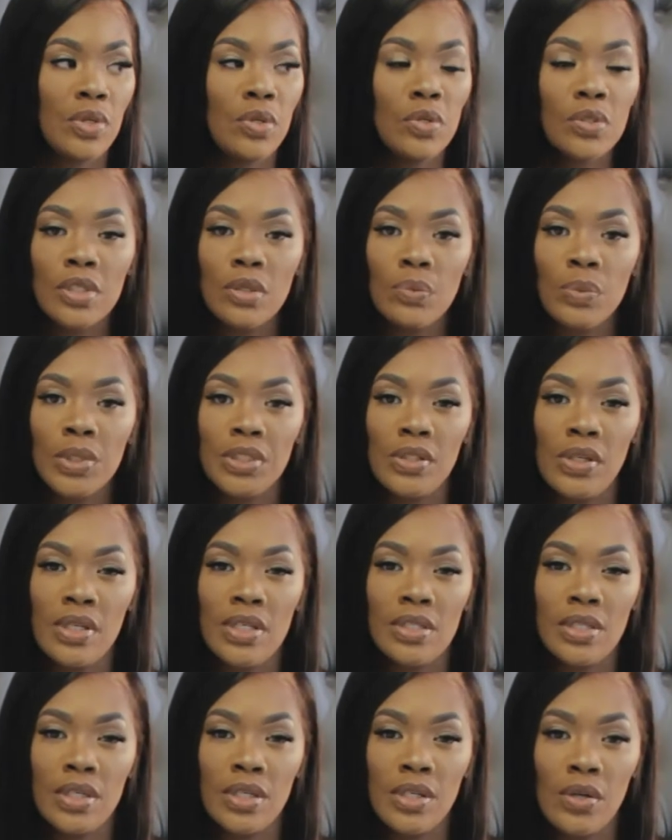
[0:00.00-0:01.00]
usually what you're
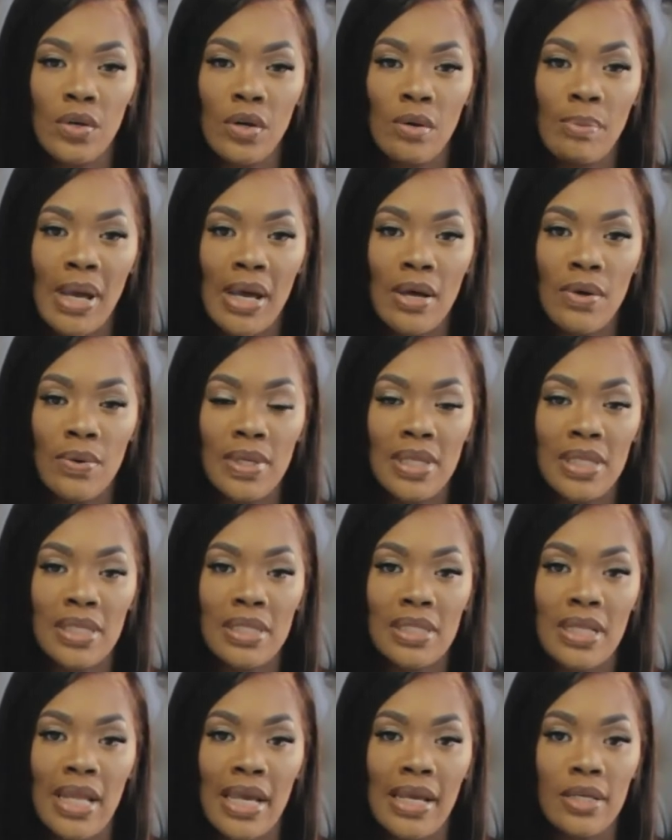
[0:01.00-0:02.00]
insecure about
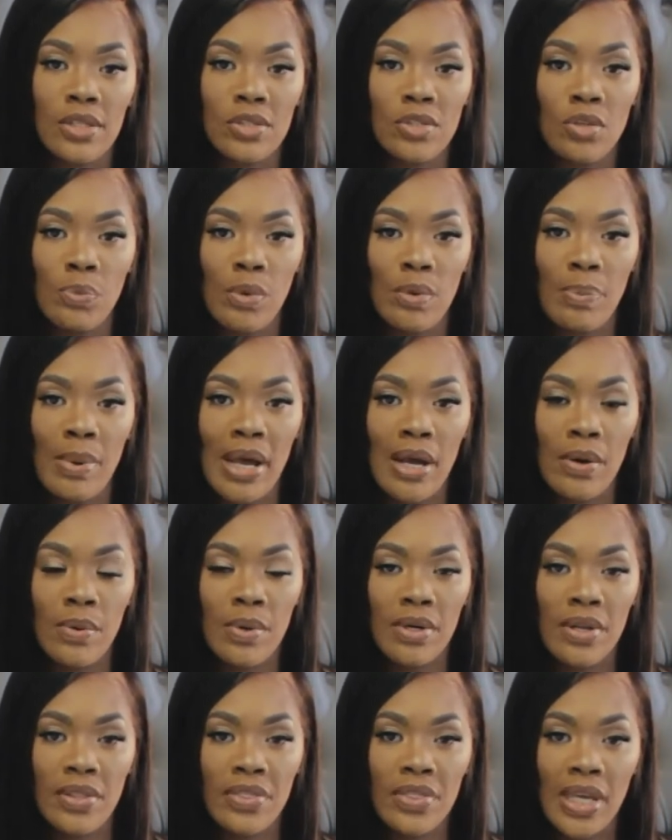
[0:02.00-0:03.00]
is like a
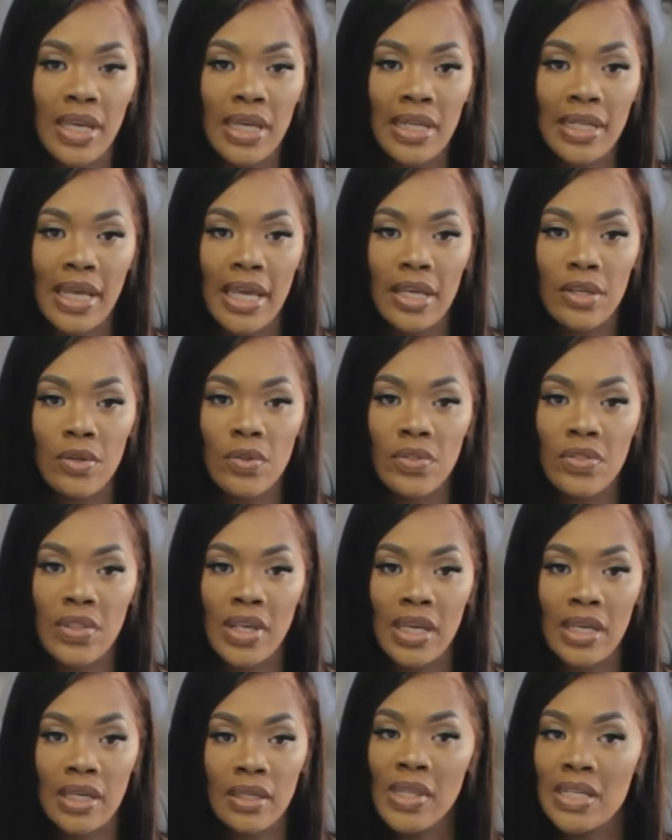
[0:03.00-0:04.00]
superpower. The thing that you
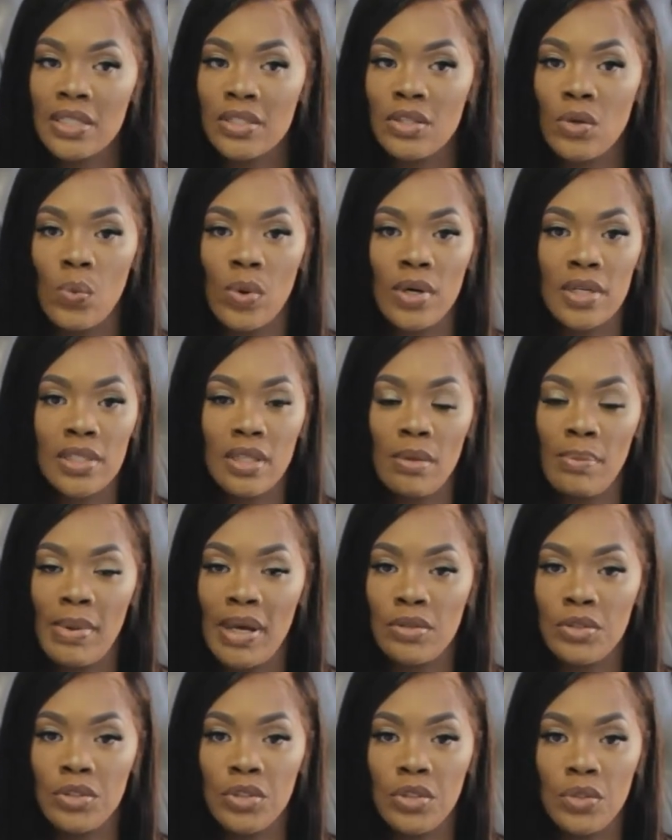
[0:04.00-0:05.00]
think is the worst
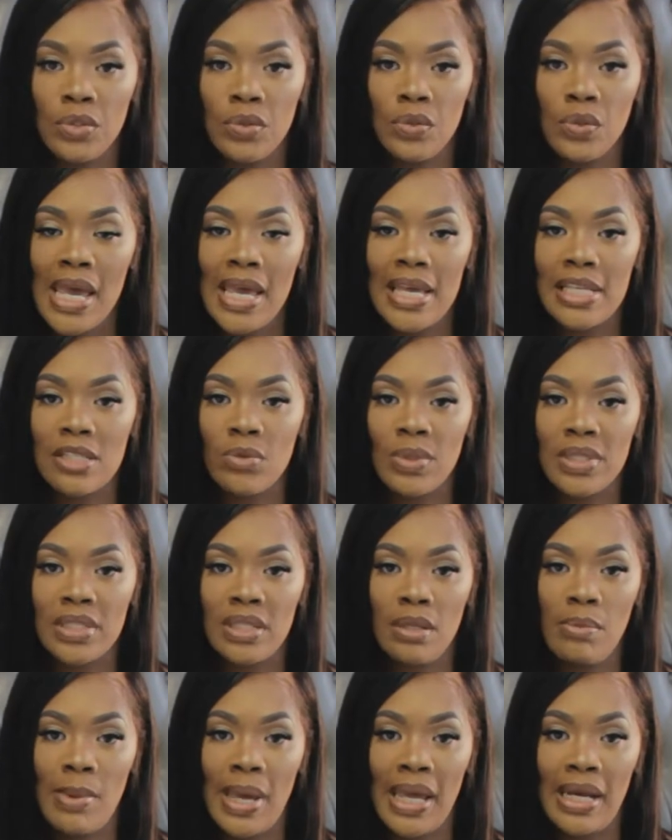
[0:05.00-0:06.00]
about you is what
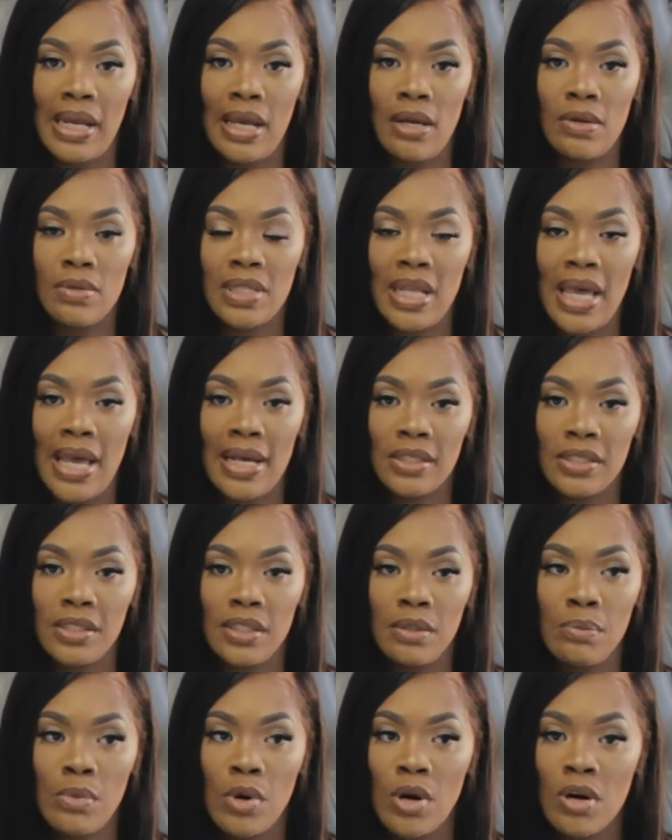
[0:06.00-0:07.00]
somebody else
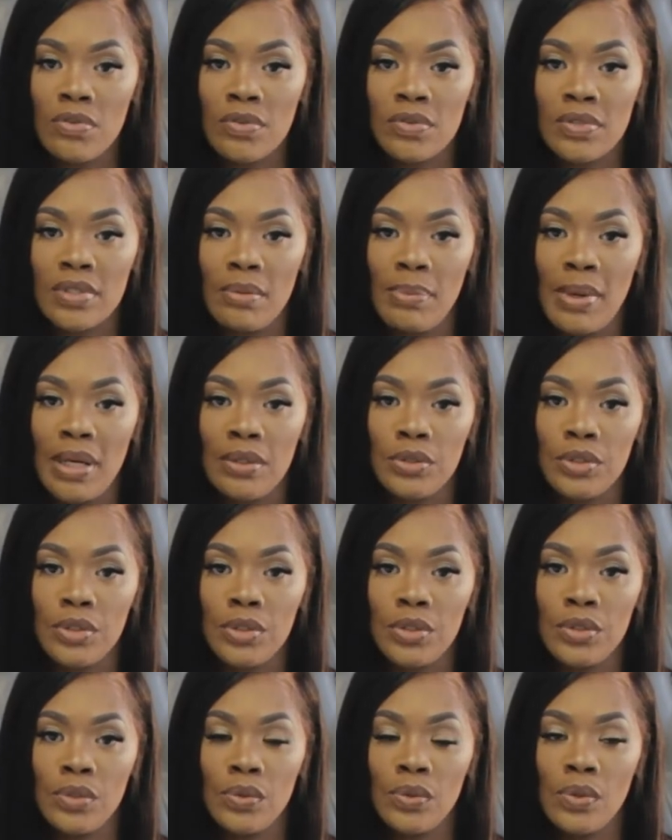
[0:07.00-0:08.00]
actually marvels about
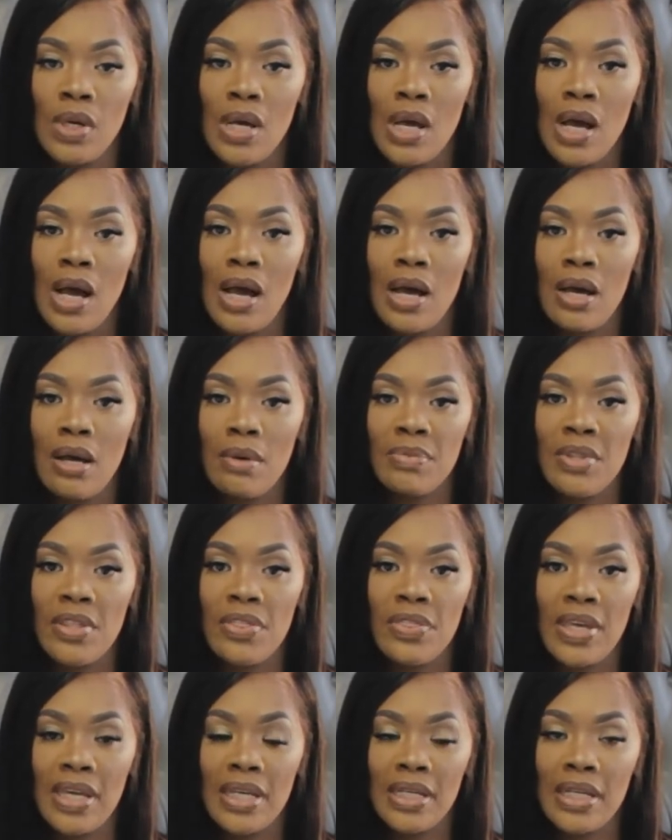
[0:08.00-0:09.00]
you. The
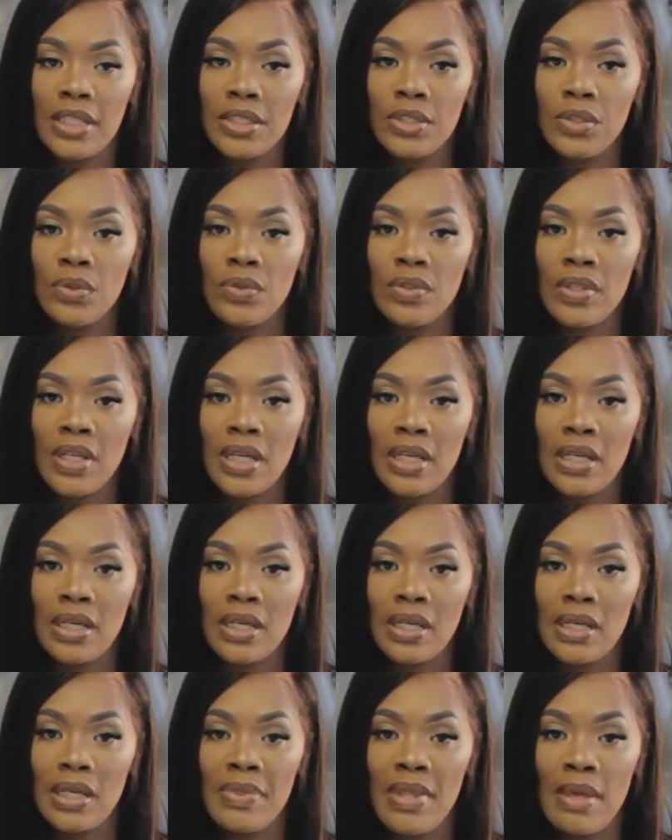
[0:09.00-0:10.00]
thing that you
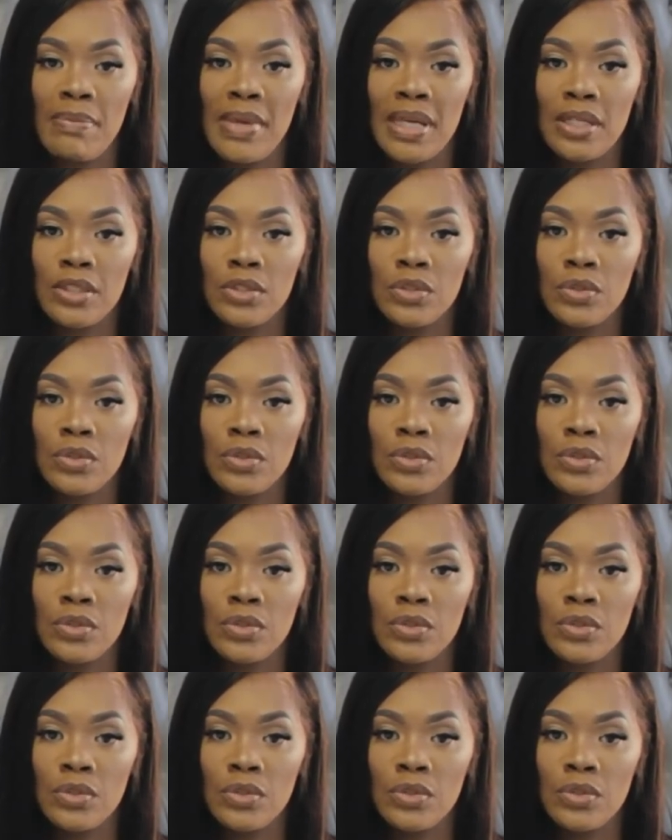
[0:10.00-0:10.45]
think that makes